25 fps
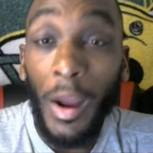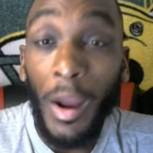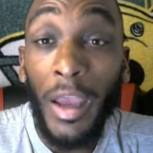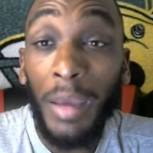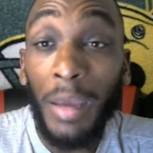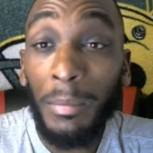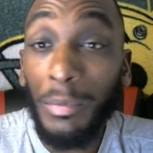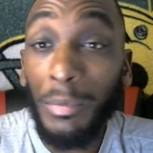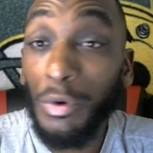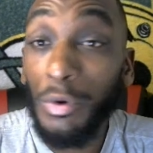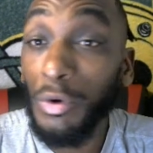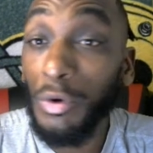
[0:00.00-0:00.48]

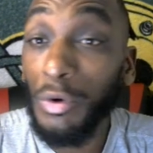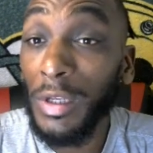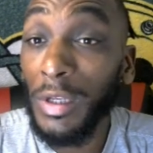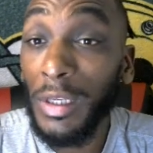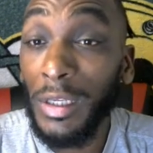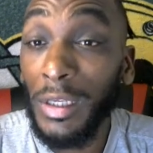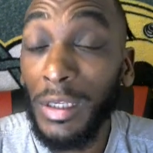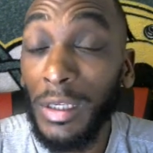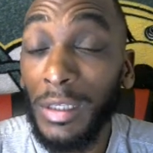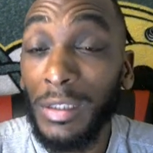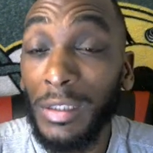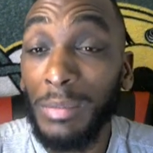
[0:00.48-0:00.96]

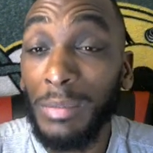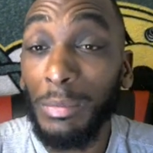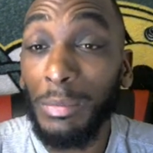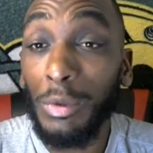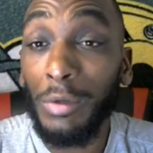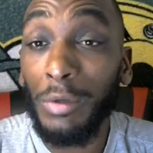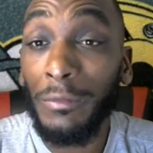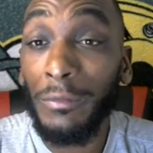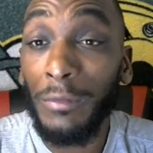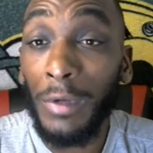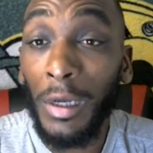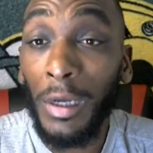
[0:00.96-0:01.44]
Moody's
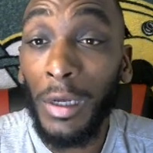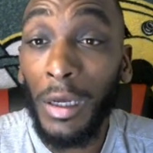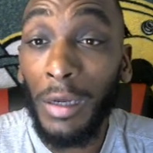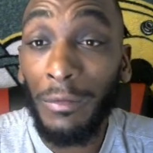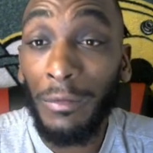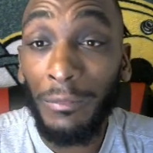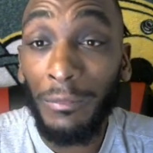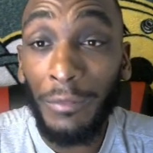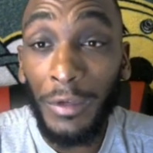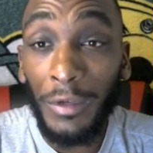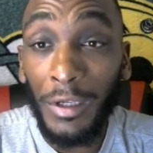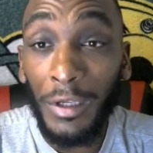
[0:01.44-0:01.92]

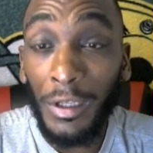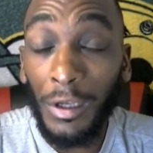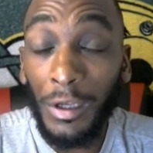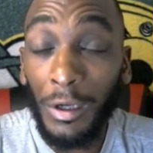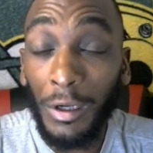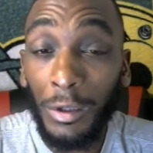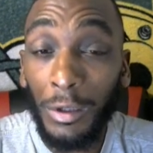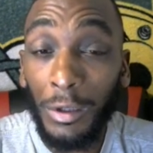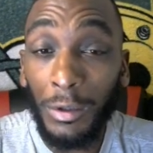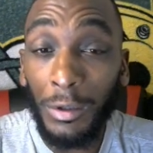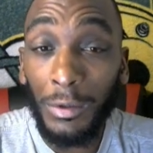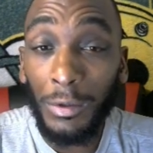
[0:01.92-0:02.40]

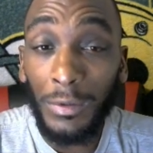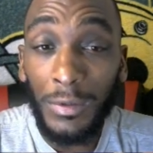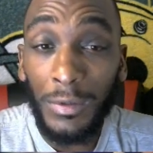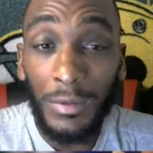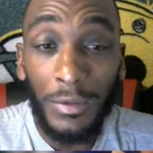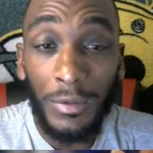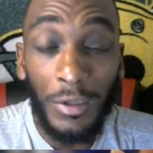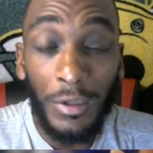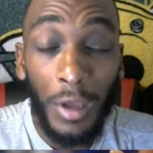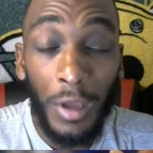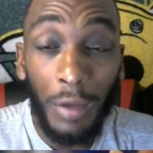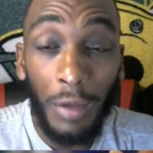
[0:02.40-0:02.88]
videos,
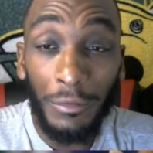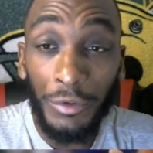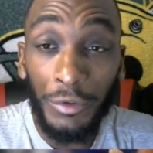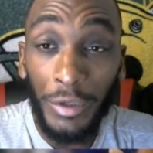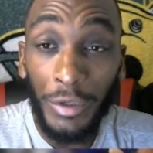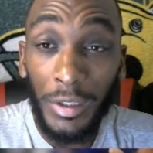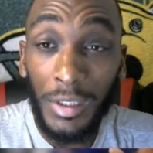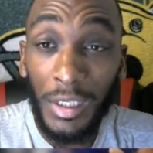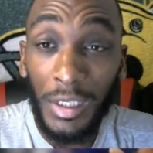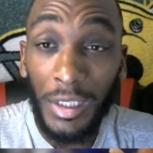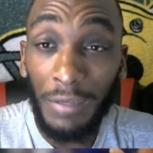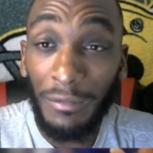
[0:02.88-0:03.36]
Soft Drink
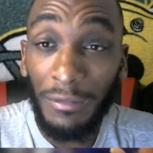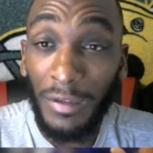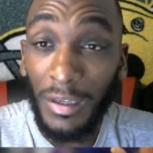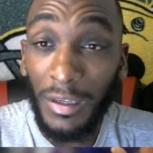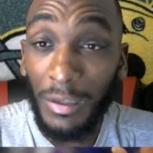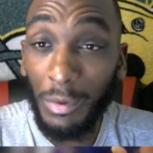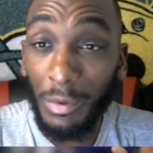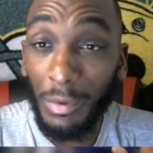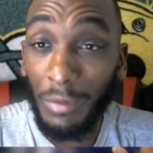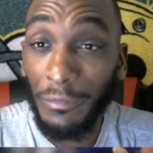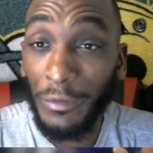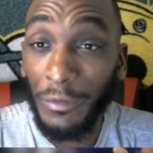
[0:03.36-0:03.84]
TV's
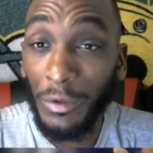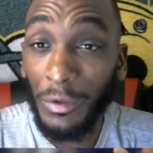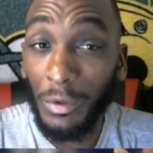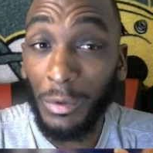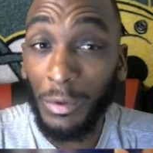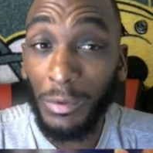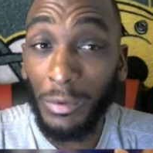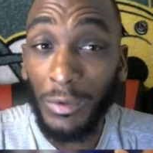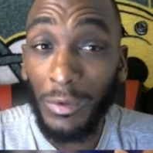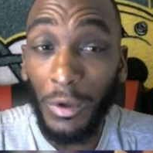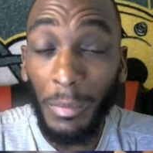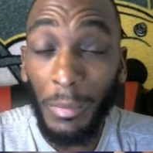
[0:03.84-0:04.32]

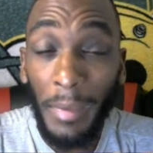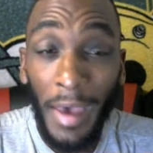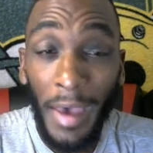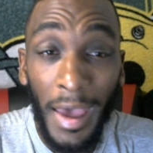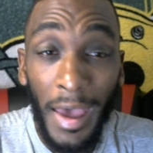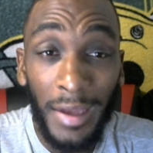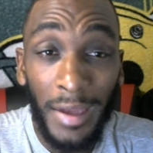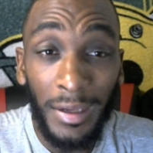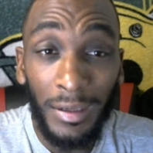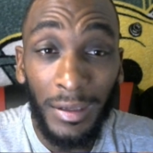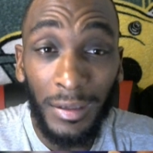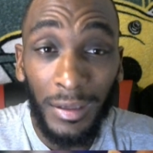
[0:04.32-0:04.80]
reviews on
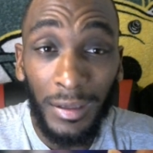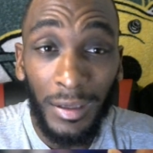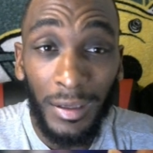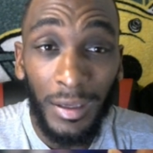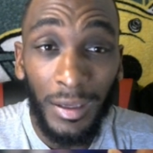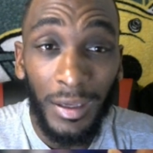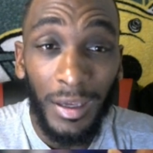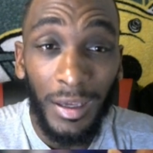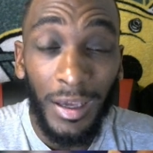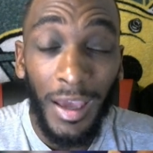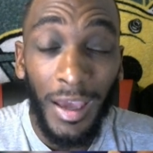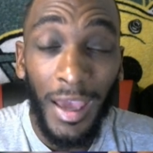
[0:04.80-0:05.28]
Madden,
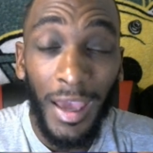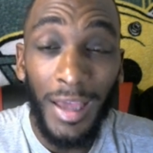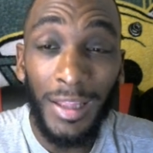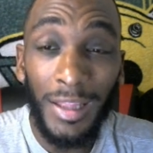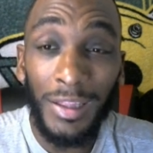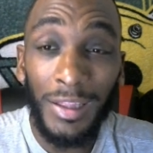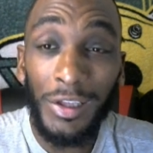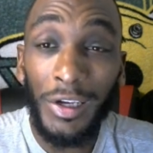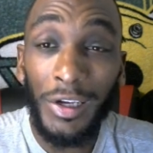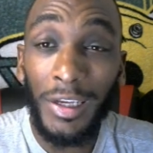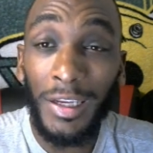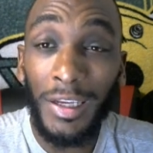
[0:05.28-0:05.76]
and
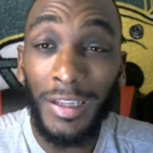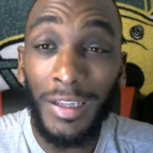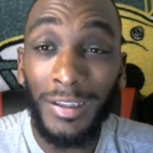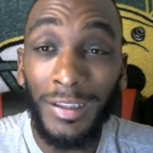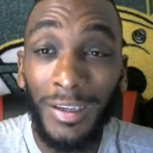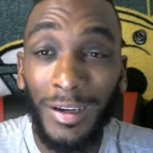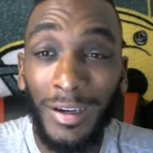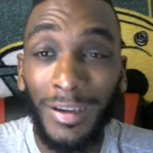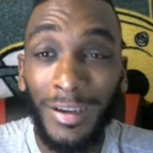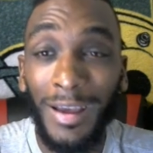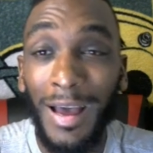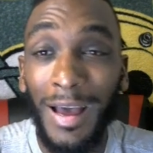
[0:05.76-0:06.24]
looking at
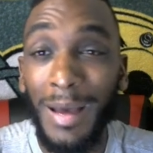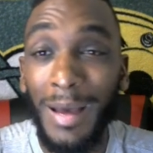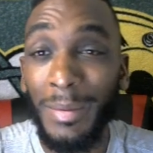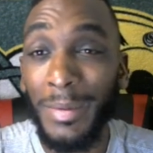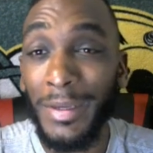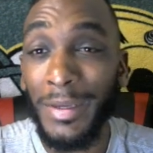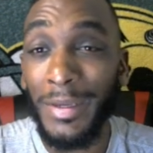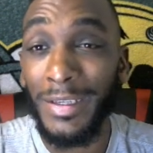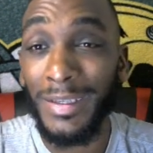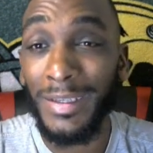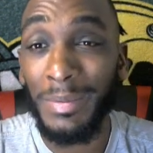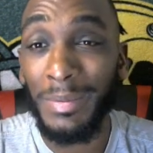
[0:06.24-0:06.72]
their
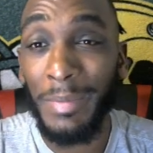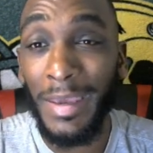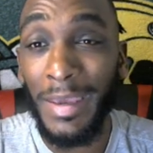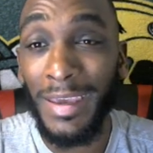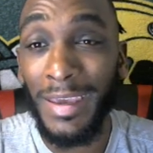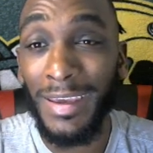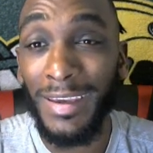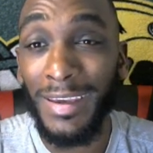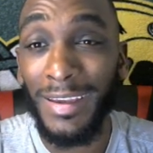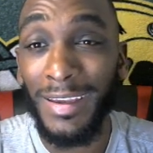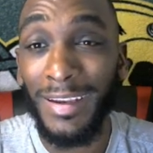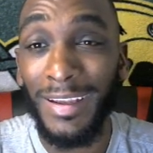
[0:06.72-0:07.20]
comments,
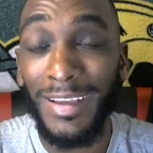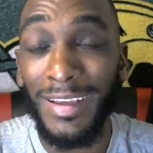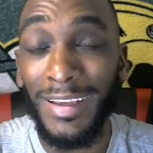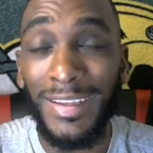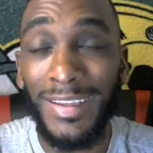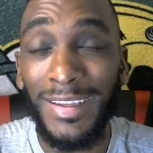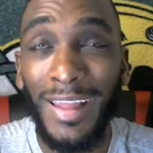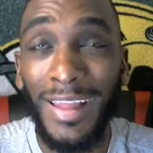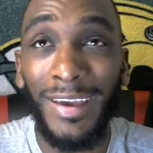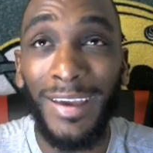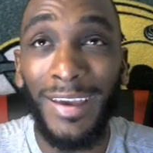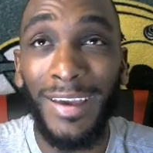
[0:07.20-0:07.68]
man, it's
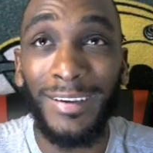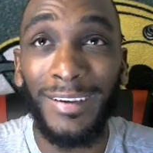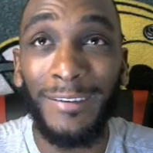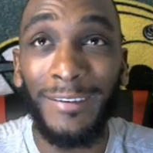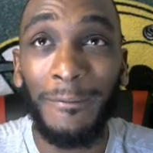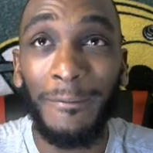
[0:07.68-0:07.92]
like